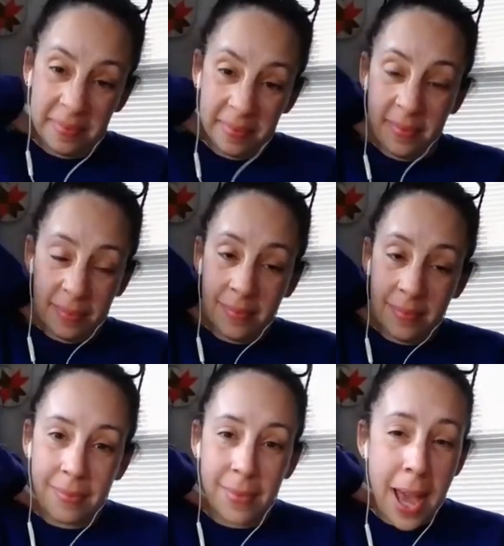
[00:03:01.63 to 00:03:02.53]
Wow,
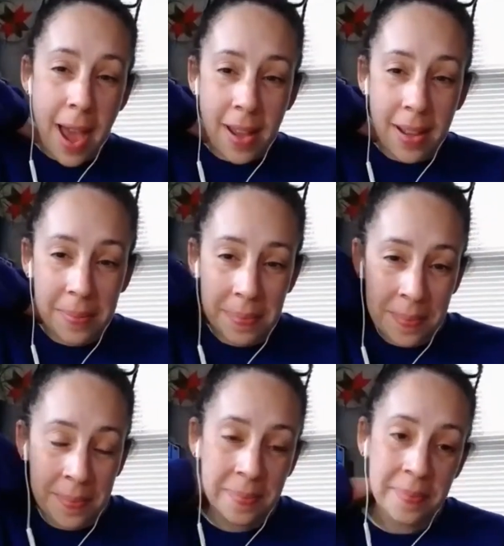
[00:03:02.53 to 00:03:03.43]
what yeah. is going
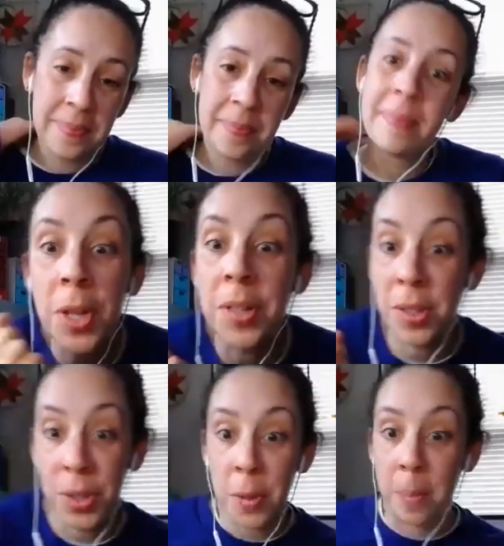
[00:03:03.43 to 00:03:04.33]
on there? Because
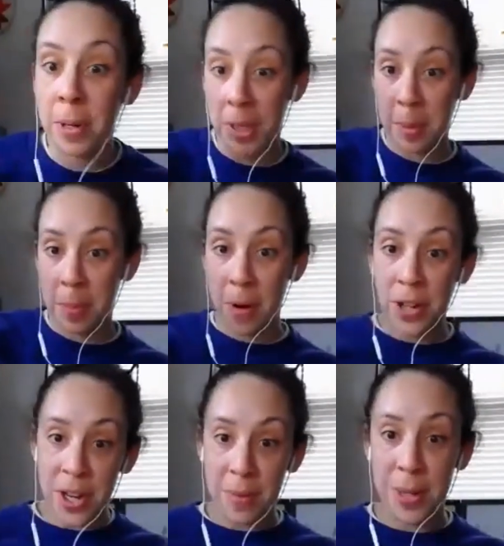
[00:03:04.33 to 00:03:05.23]
it's super
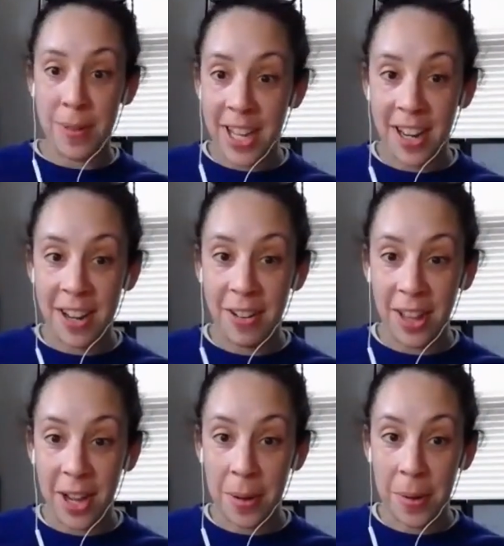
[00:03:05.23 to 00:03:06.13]
disproportionate when you look at it. You're
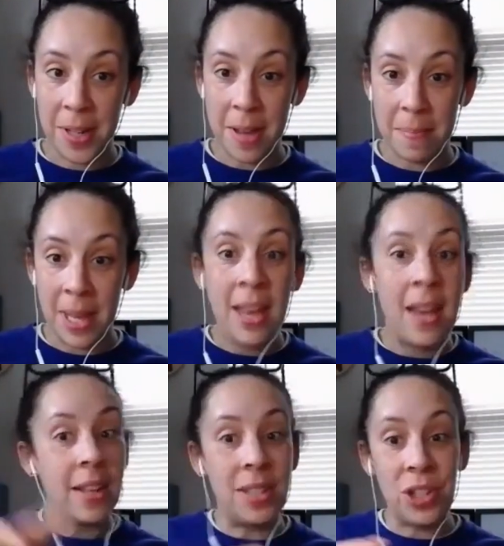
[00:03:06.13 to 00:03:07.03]
like, hold up.
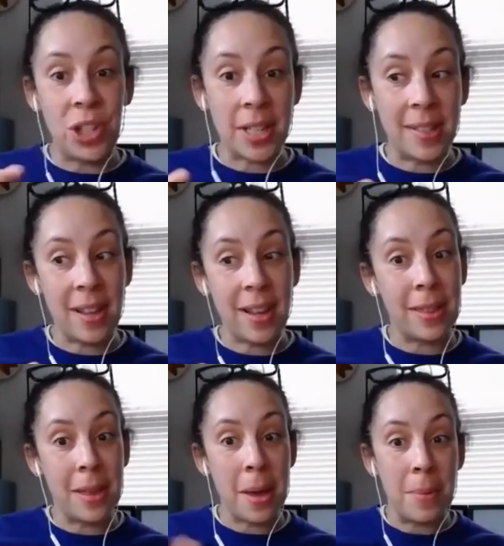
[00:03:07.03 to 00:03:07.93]
It's just like
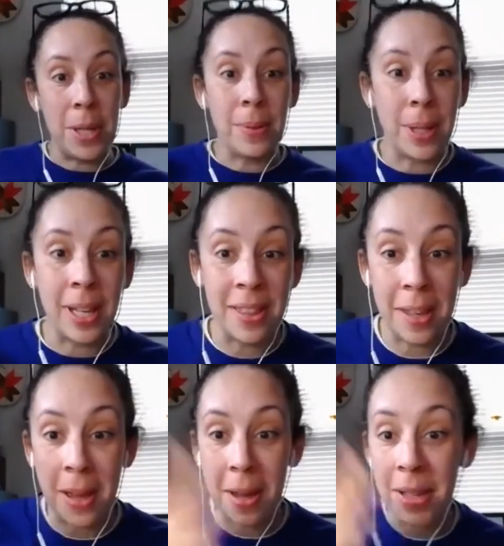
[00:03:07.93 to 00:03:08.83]
the when you look at
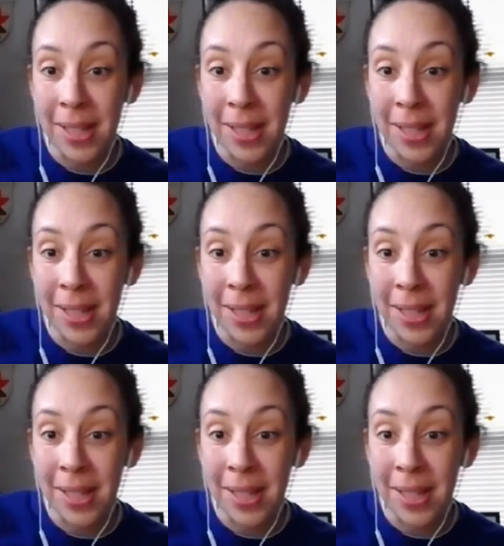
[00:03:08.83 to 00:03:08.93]
the